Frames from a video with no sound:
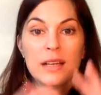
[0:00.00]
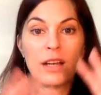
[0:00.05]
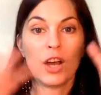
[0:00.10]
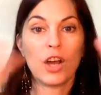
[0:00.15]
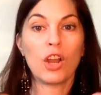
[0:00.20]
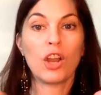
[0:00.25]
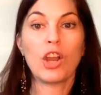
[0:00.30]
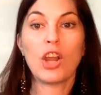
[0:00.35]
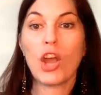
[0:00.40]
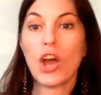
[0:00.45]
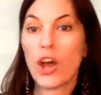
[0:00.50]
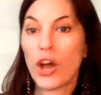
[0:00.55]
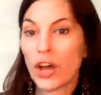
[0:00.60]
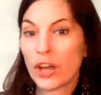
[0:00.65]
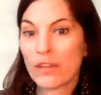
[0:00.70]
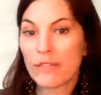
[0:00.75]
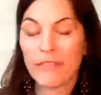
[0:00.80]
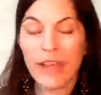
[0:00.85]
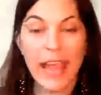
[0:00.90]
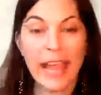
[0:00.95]
a lot
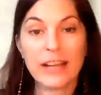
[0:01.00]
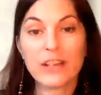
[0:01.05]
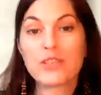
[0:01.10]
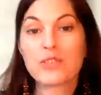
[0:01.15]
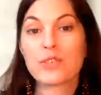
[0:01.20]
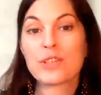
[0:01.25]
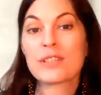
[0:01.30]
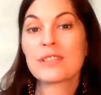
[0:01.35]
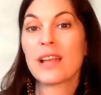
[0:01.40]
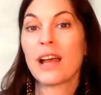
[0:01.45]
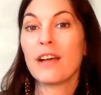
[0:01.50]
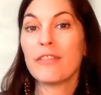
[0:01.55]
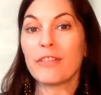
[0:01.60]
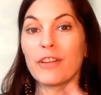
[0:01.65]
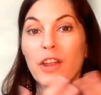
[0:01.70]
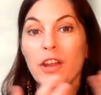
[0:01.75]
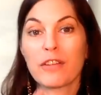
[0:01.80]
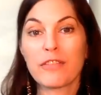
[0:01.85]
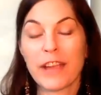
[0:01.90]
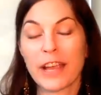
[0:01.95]
of extra stuff, a
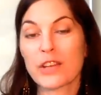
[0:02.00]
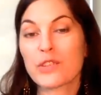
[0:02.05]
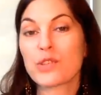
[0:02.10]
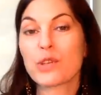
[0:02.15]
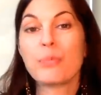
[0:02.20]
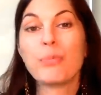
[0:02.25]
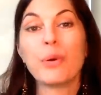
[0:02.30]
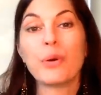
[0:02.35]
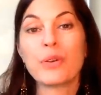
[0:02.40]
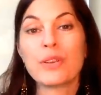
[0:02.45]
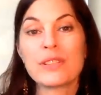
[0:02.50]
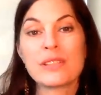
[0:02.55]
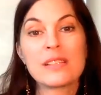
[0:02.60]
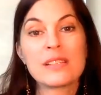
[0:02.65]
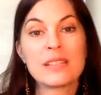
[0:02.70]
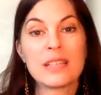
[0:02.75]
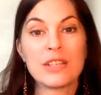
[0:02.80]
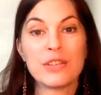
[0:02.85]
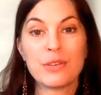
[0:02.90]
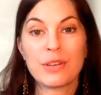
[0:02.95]
lot of extra bonuses
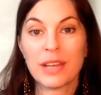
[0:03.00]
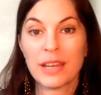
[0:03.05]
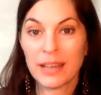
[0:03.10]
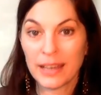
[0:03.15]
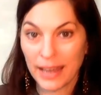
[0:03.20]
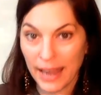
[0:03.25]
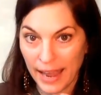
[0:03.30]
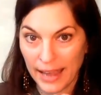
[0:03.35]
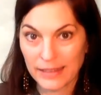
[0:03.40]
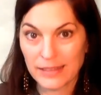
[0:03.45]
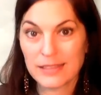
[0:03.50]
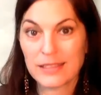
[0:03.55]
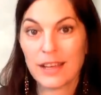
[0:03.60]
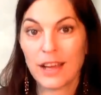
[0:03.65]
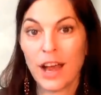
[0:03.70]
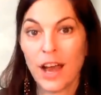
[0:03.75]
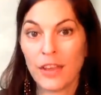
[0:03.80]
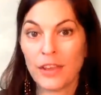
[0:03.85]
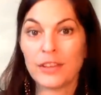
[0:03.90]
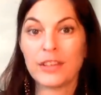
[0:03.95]
that you can get
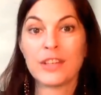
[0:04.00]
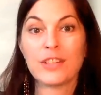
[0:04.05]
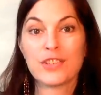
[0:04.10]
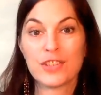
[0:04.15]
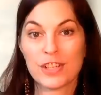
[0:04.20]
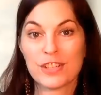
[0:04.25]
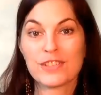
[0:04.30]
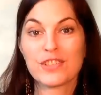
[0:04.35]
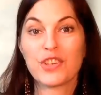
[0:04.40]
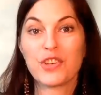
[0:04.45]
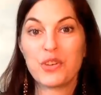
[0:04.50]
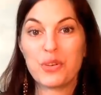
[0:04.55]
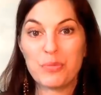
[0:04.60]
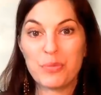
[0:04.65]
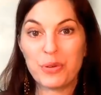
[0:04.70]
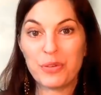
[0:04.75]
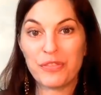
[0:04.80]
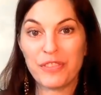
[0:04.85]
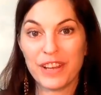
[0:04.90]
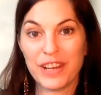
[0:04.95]
other than just the new
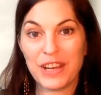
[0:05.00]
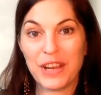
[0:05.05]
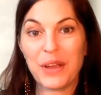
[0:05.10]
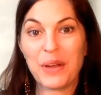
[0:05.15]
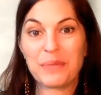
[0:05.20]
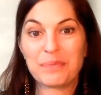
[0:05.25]
moon video.